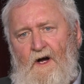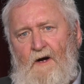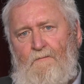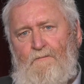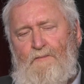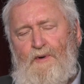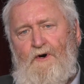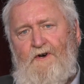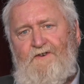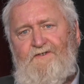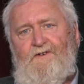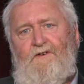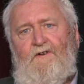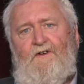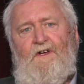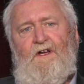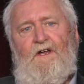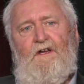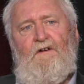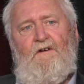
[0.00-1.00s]

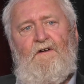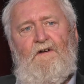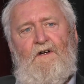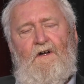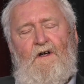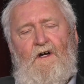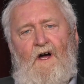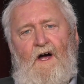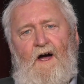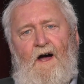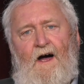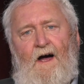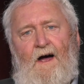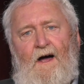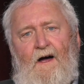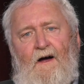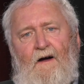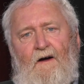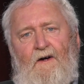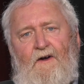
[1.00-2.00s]
Personally,
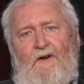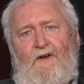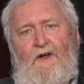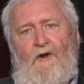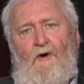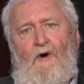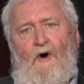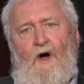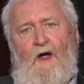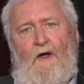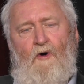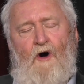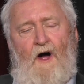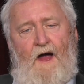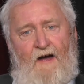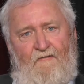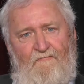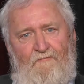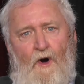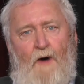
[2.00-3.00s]
I
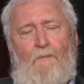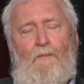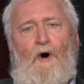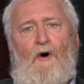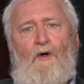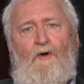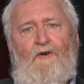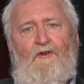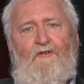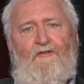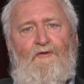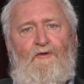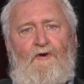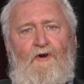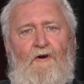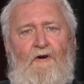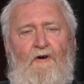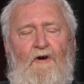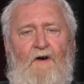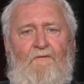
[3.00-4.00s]
have bipolar
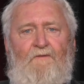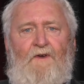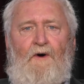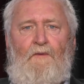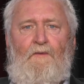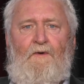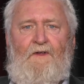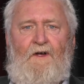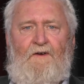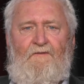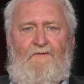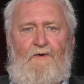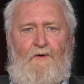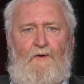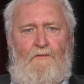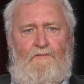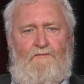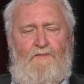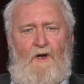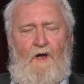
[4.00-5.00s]
disorder, and I've dealt with that for
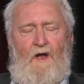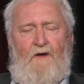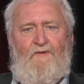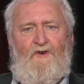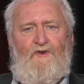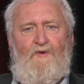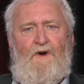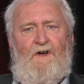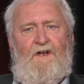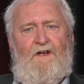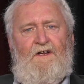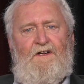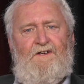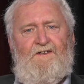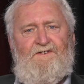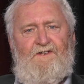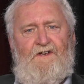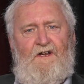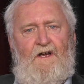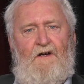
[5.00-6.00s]
well over 20 years
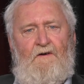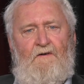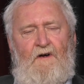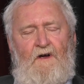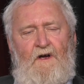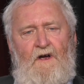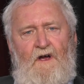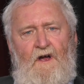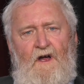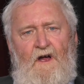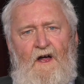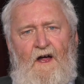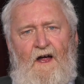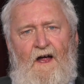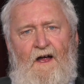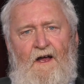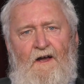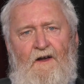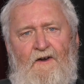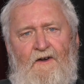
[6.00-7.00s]
now.
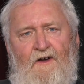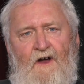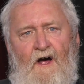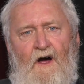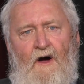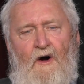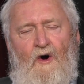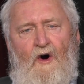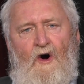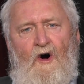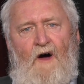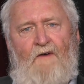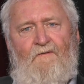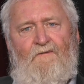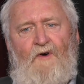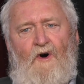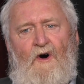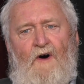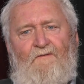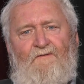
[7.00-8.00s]
And
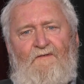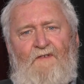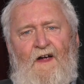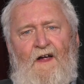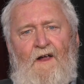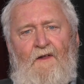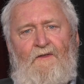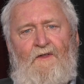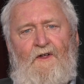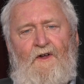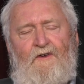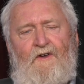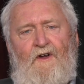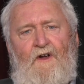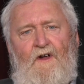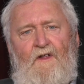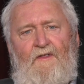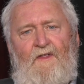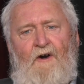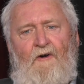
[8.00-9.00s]
I've found that
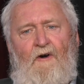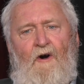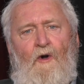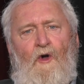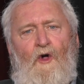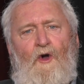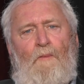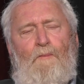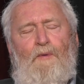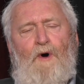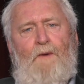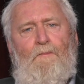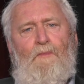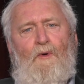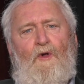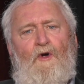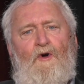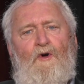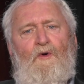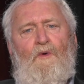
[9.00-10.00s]
there are a lot of people
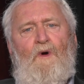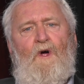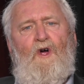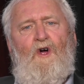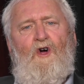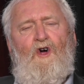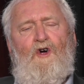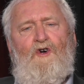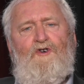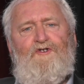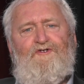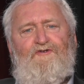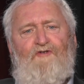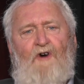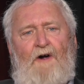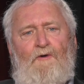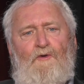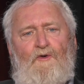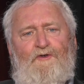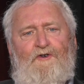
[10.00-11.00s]
who
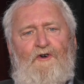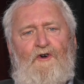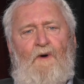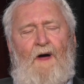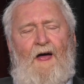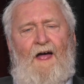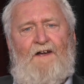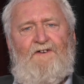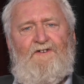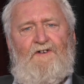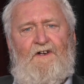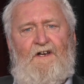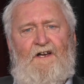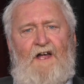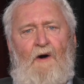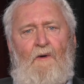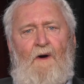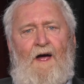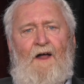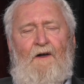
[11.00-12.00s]
struggle to actually
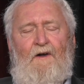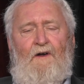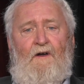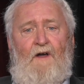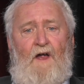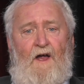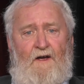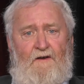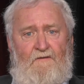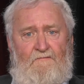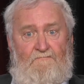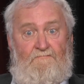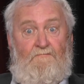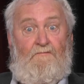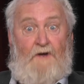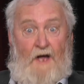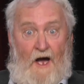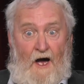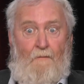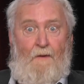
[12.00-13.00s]
go out and come